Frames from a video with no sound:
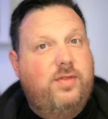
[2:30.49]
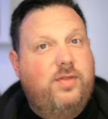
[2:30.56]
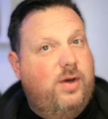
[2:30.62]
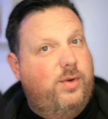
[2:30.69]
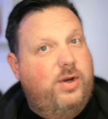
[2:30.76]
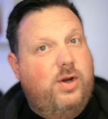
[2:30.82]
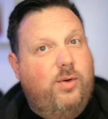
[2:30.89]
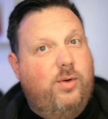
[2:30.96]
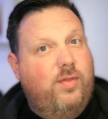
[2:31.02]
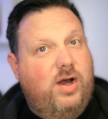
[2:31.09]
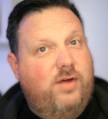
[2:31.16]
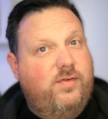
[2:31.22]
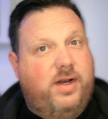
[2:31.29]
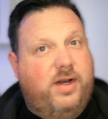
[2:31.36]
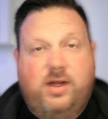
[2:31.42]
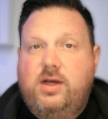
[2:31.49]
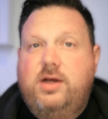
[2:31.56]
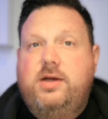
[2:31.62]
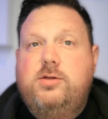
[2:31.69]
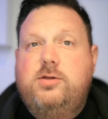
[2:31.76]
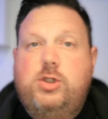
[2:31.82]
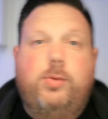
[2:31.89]
that we know and love, and
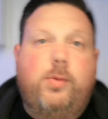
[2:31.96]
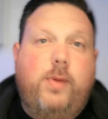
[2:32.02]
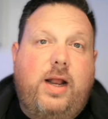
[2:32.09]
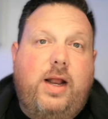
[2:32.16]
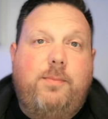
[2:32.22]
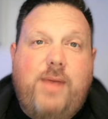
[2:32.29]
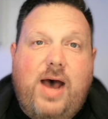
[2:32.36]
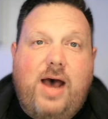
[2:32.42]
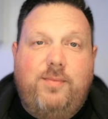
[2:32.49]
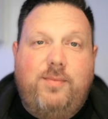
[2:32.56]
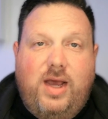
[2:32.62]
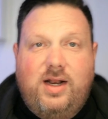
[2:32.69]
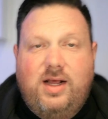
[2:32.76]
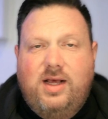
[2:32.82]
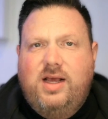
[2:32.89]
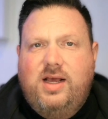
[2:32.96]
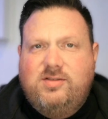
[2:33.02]
Superman and Batman.